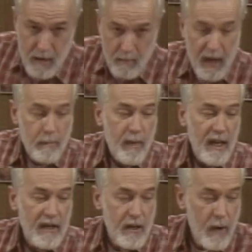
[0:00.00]
It might
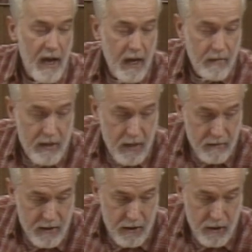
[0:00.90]
bail you out of a
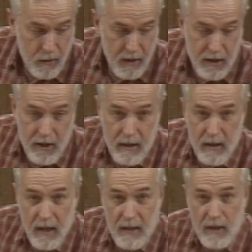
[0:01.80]
tough situation
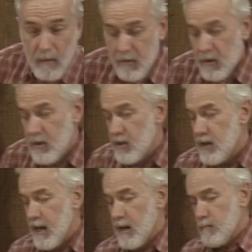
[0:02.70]
at some future
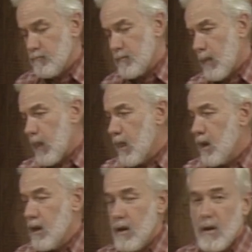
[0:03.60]
date.
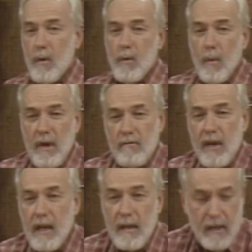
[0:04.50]
Well, we've
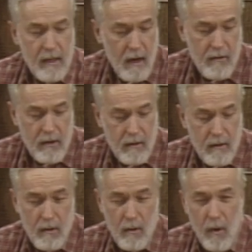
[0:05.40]
really covered
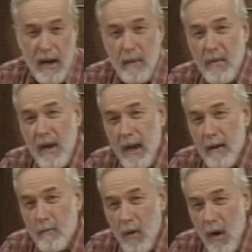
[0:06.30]
quite a
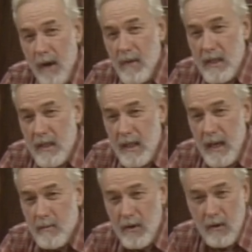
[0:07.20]
bit on this
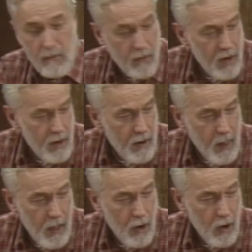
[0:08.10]
tape so far
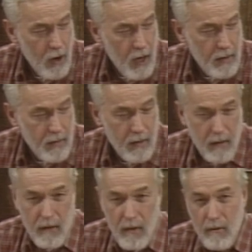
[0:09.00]
on
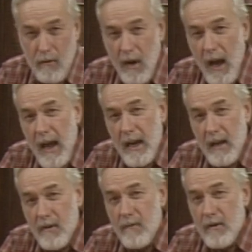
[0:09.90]
the
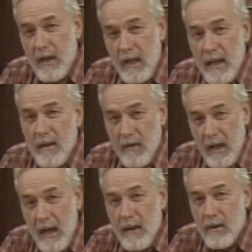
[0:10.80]
variety of different kind of
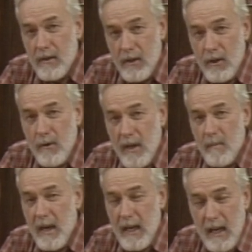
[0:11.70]
handles that you
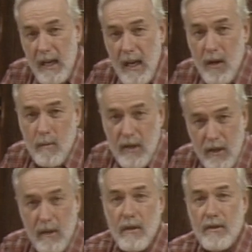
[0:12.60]
can make and handle
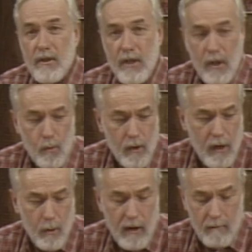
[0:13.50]
materials that you can
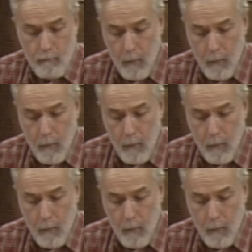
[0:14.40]
work with.